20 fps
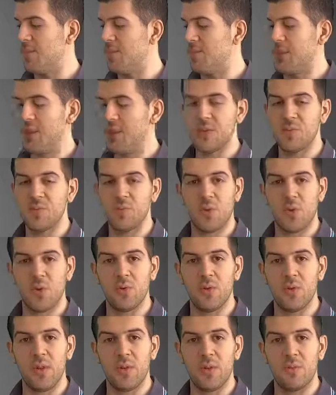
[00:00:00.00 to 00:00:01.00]
this
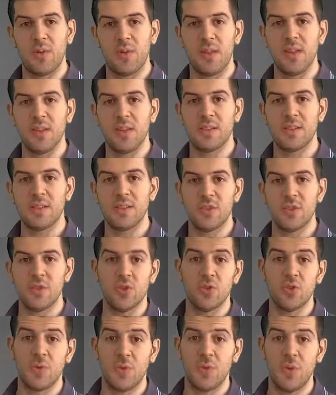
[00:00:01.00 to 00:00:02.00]
protein blend
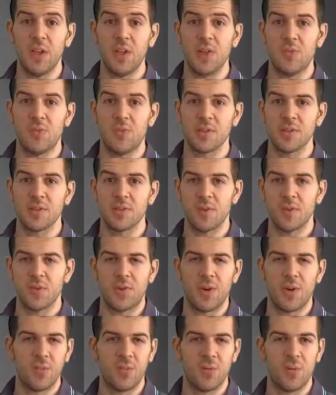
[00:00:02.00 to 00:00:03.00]
should feed your muscles for
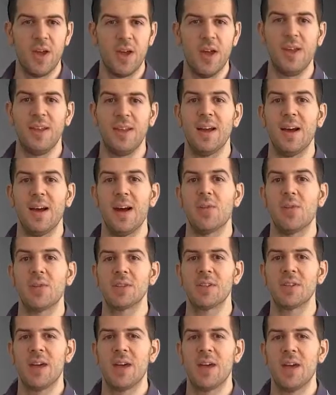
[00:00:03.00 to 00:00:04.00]
up to 8
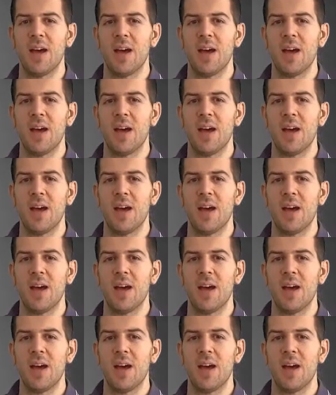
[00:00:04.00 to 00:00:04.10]
hours.